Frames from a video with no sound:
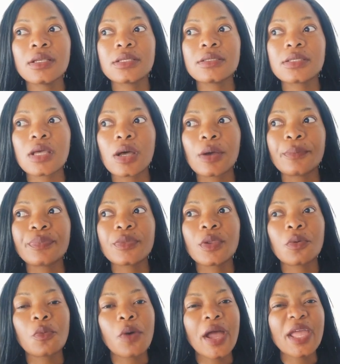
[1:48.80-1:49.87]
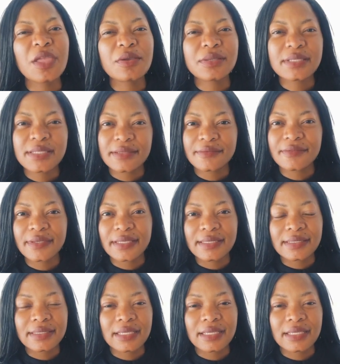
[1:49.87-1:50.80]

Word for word: So why your CV is